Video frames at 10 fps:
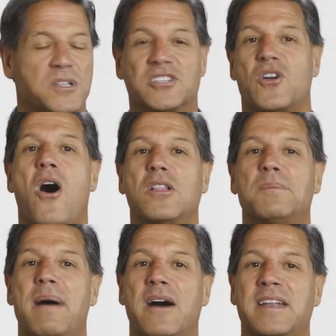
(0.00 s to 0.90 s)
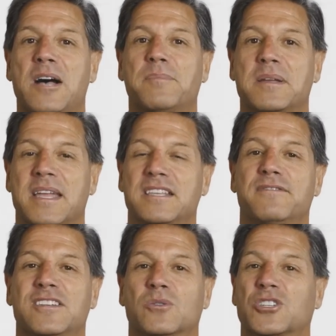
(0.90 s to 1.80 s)
is all about helping
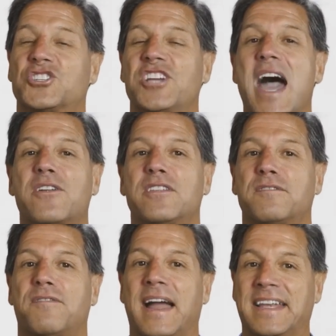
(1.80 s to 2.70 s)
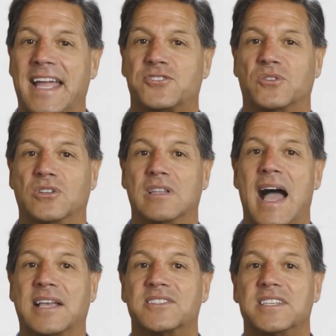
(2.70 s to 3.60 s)
individuals shatter their financial
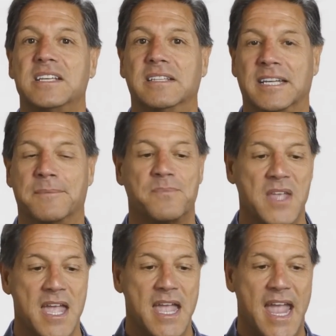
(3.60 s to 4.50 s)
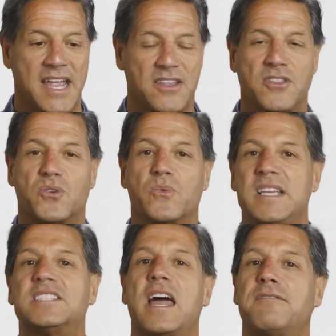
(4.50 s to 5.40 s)
glass ceiling. And the
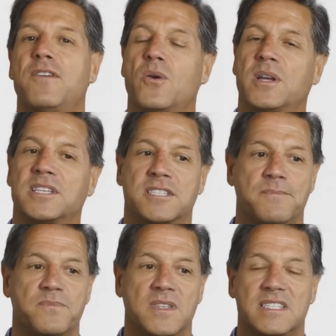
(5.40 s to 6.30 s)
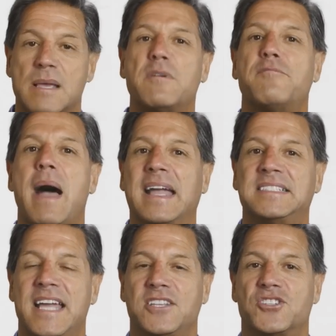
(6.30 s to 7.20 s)
reason I focus some of my
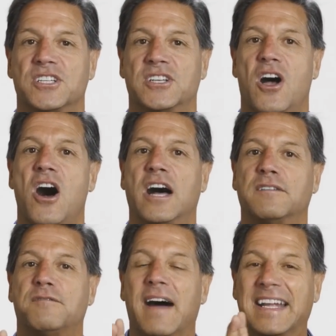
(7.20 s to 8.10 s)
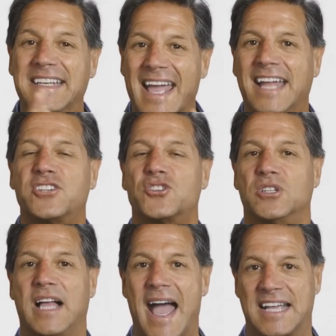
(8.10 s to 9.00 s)
attention on
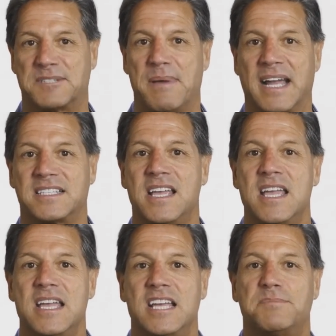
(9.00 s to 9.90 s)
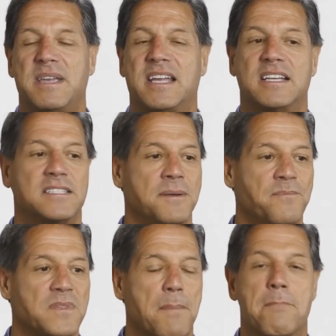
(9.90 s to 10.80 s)
financial aspects is because
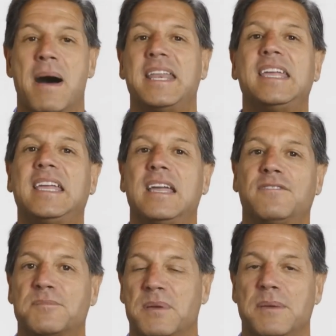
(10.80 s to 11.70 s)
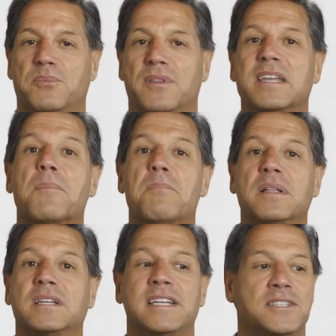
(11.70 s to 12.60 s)
money gives people the
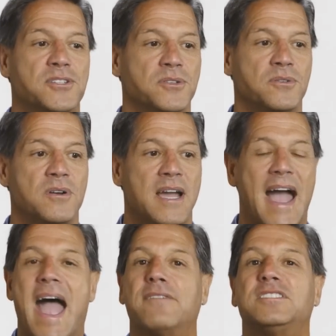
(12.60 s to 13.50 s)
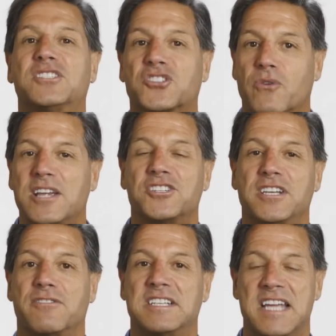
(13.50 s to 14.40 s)
ability to have
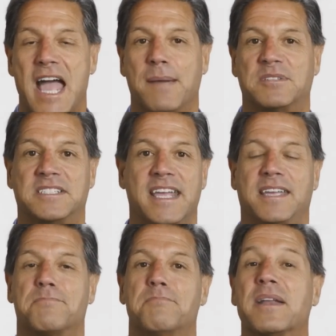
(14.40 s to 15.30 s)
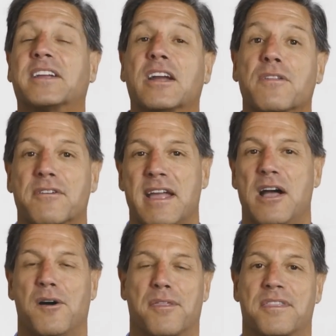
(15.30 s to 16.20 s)
discretionary time to take better care of their
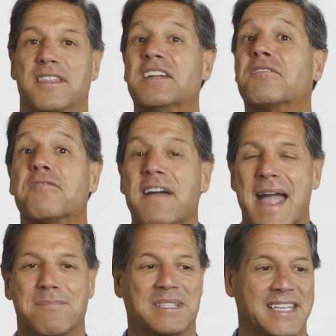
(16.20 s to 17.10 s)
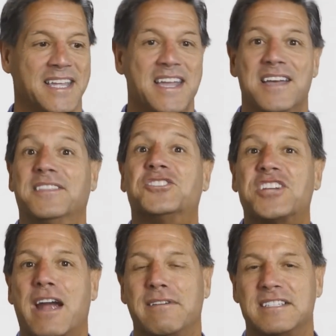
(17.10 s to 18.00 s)
health, their family, the
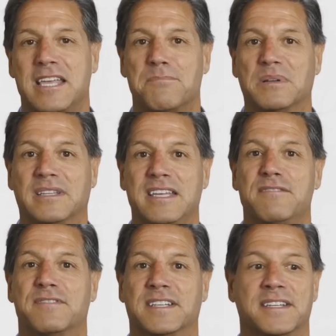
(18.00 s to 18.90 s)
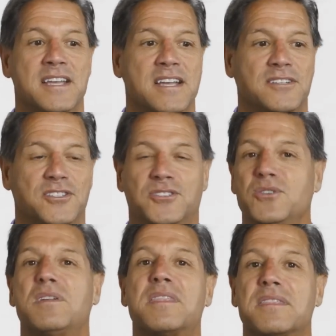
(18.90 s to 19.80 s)
charities they believe in, to
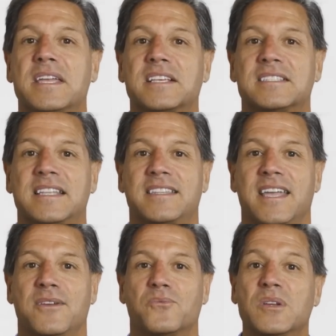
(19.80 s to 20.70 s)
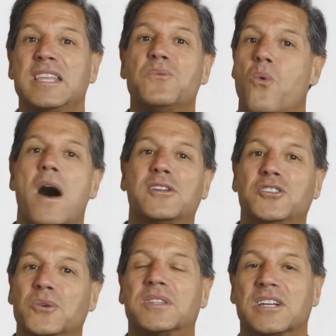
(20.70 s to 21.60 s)
do the things that they really want to
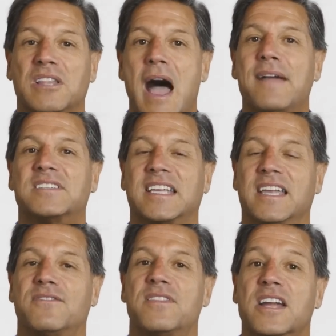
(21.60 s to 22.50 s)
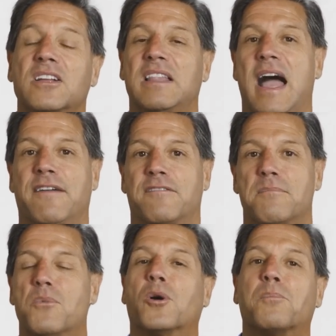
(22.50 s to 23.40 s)
do with their lives that give their life
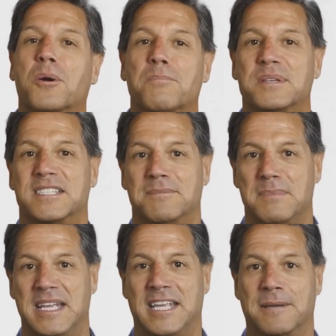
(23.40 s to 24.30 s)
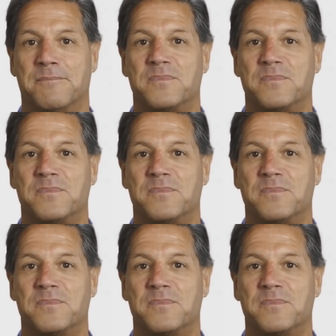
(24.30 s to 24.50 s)
more purpose and meaning.